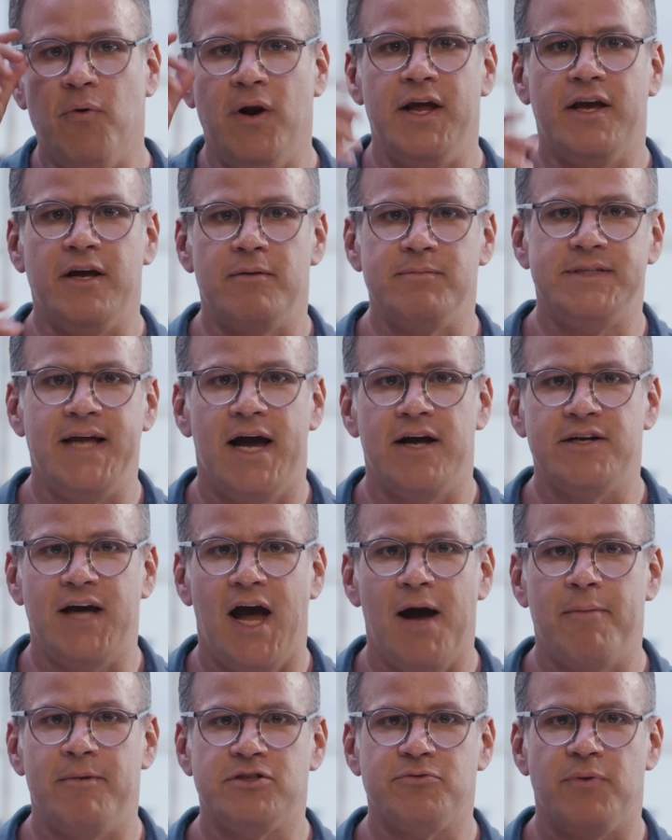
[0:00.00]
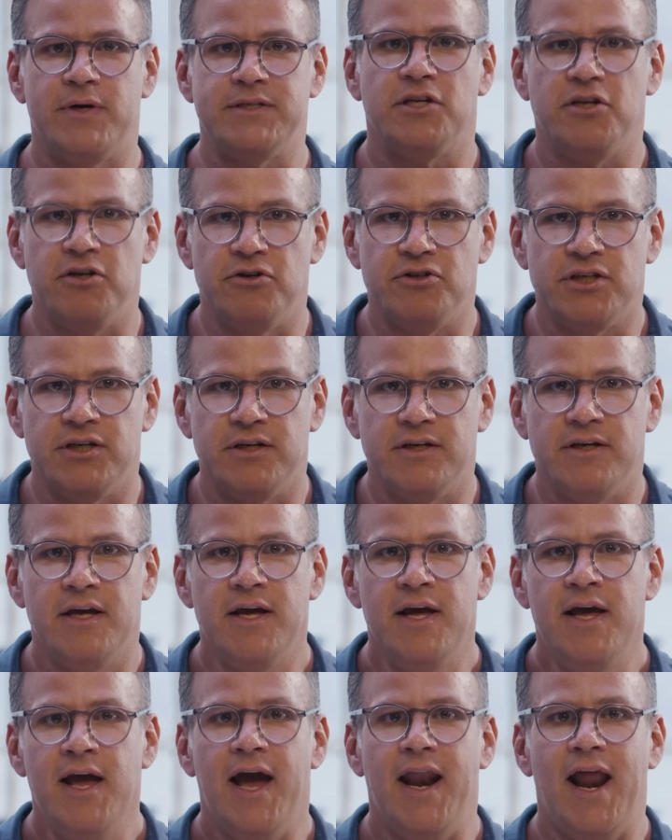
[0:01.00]
but it really comes down to how much resolution
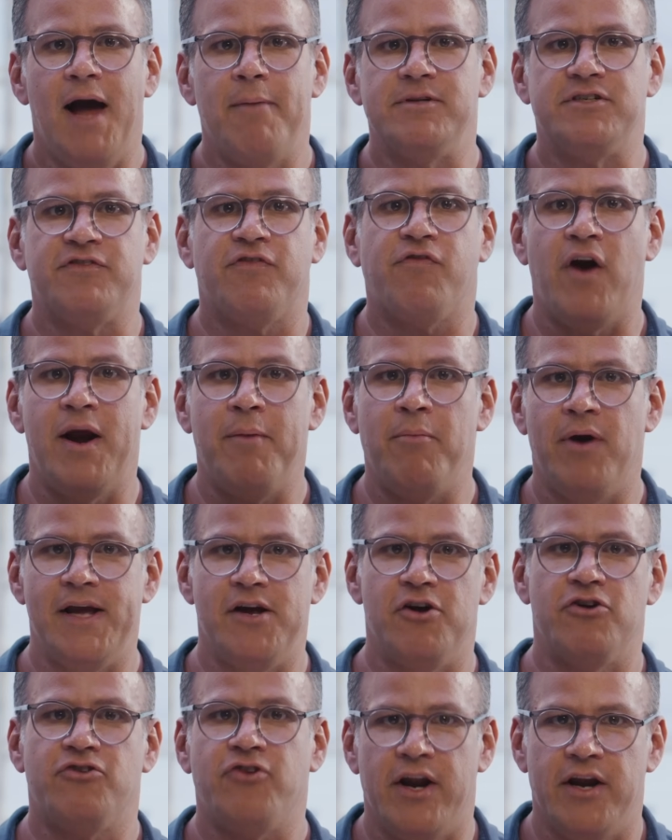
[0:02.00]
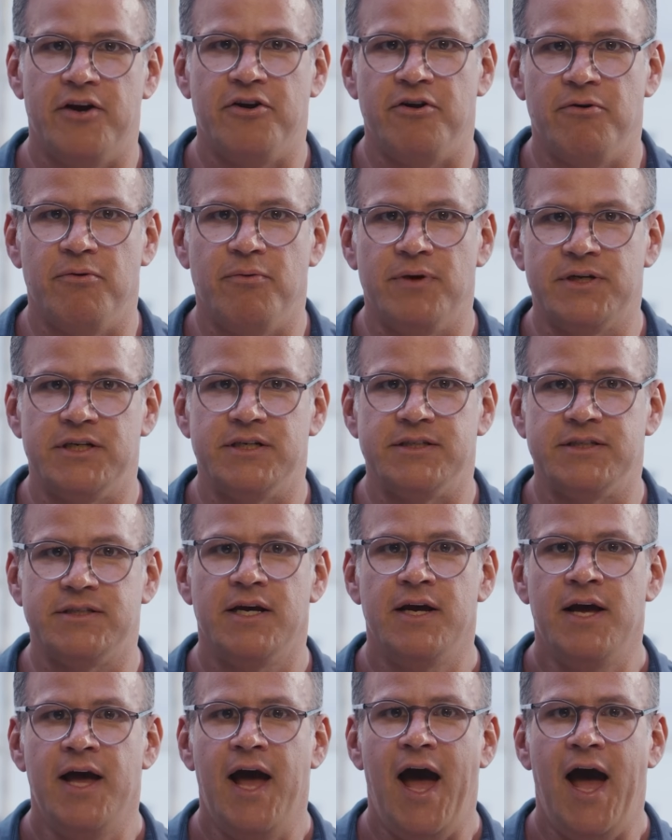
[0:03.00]
and how much frame rate you're trying to do, which is